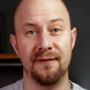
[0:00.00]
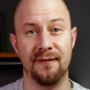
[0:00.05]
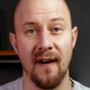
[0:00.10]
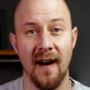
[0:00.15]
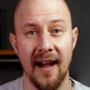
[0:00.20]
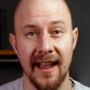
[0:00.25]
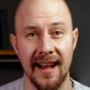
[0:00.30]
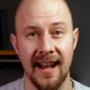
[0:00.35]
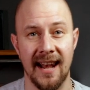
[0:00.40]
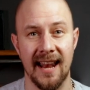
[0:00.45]

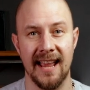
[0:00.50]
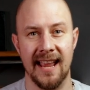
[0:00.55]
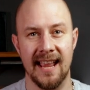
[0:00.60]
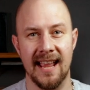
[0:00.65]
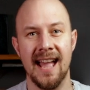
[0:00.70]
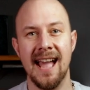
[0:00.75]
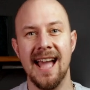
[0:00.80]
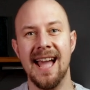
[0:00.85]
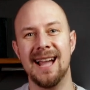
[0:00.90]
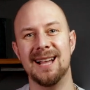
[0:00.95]

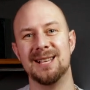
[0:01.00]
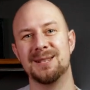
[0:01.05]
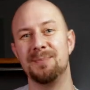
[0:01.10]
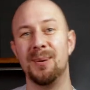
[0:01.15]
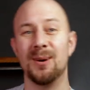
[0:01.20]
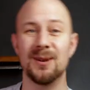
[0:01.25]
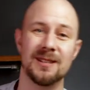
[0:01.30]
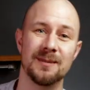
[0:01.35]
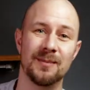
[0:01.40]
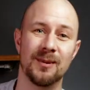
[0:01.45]
Finally, it's
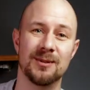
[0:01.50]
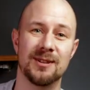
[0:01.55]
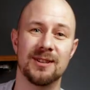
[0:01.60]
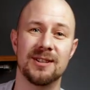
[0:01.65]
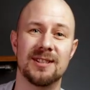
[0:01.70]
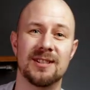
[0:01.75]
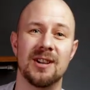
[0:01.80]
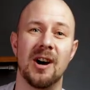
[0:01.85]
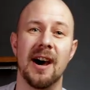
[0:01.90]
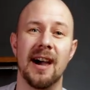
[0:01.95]
possible to
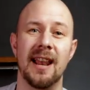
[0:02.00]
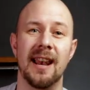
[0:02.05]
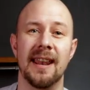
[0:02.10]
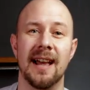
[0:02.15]
style